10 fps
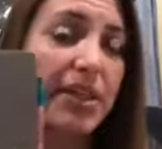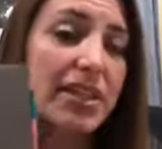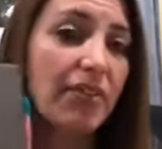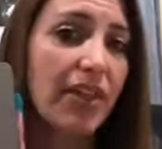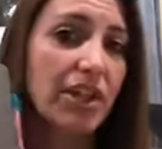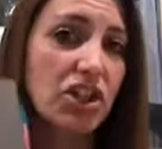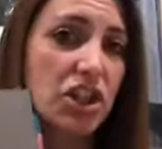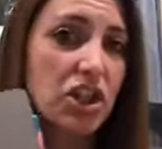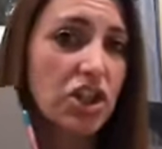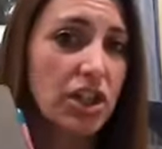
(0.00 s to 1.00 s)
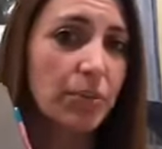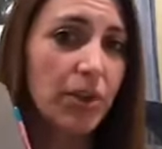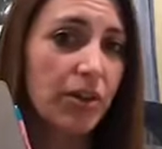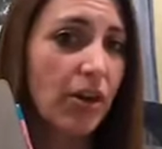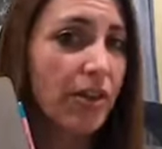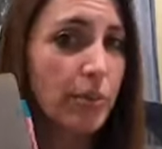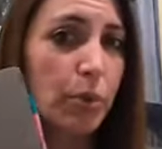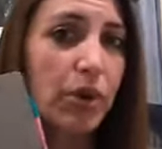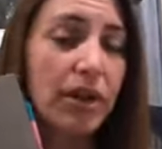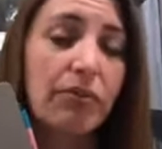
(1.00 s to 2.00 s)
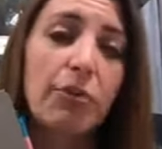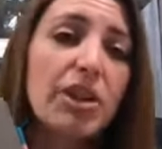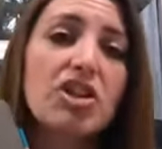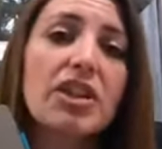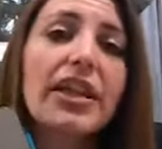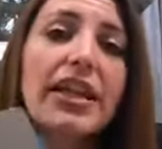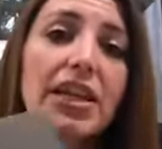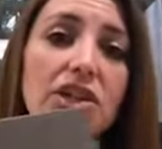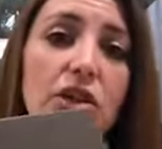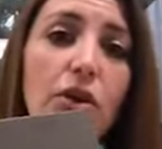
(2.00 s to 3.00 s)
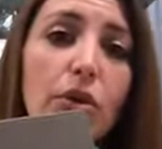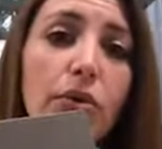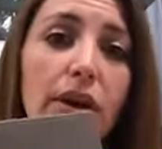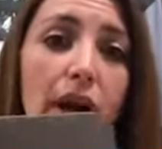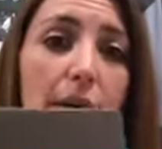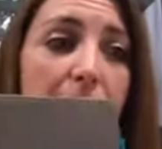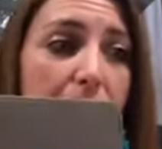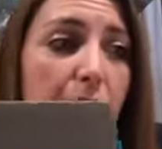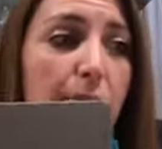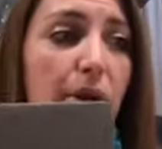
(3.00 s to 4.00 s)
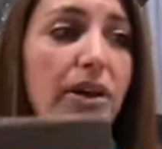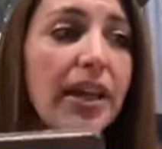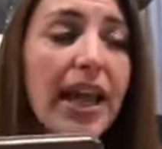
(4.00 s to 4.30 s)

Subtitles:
myself that cheat sheet with all the important information that I need to know in my book,